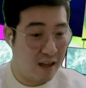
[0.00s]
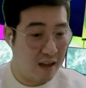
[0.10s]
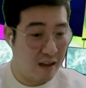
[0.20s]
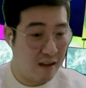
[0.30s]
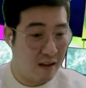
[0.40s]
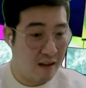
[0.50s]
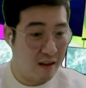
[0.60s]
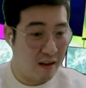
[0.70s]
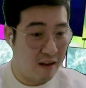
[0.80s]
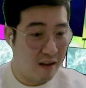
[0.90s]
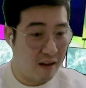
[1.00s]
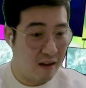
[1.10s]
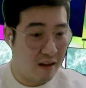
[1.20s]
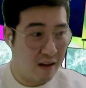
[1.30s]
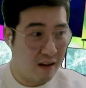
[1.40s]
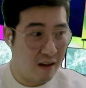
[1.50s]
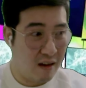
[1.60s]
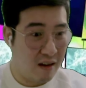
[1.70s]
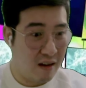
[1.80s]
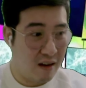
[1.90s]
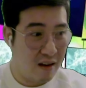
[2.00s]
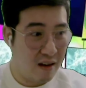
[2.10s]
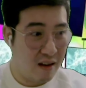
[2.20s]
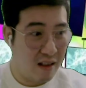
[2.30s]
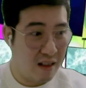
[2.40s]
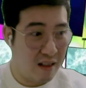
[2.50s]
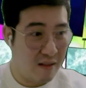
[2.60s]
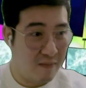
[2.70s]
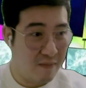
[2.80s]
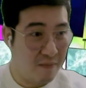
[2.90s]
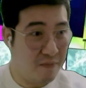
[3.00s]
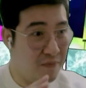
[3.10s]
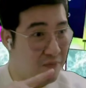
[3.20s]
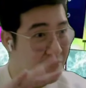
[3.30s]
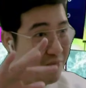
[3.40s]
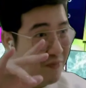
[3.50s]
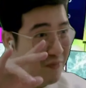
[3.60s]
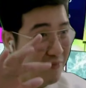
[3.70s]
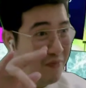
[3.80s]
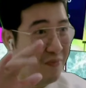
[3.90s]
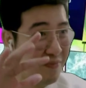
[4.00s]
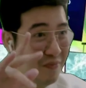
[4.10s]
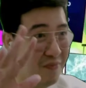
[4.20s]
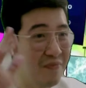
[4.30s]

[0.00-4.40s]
Nobody speaks.